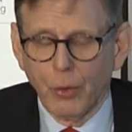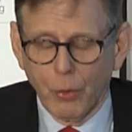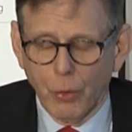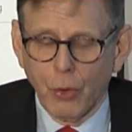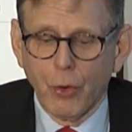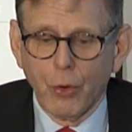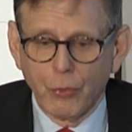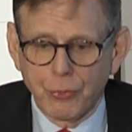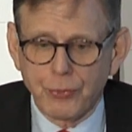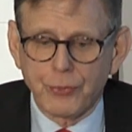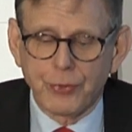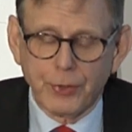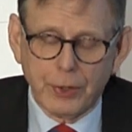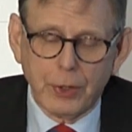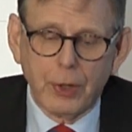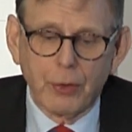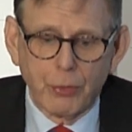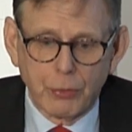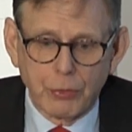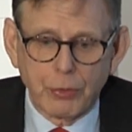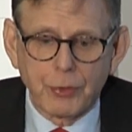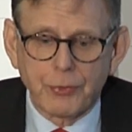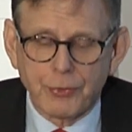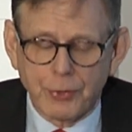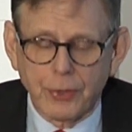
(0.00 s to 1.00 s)

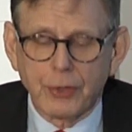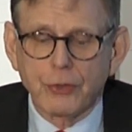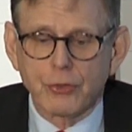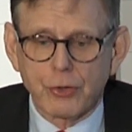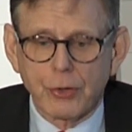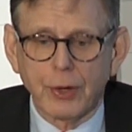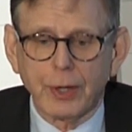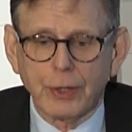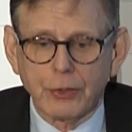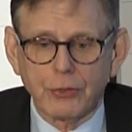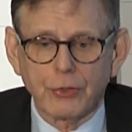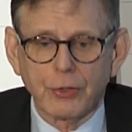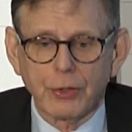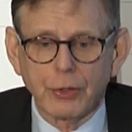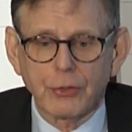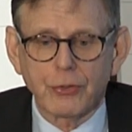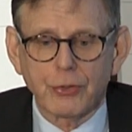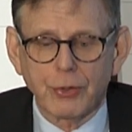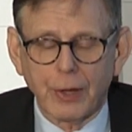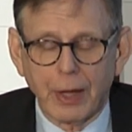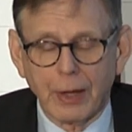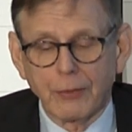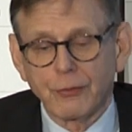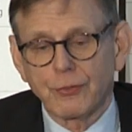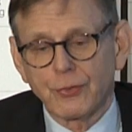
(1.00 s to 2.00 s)
refrigerate
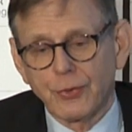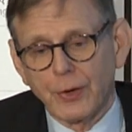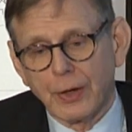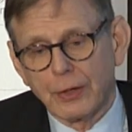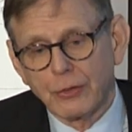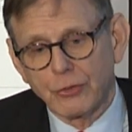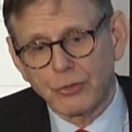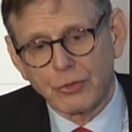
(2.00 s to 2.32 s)
it and find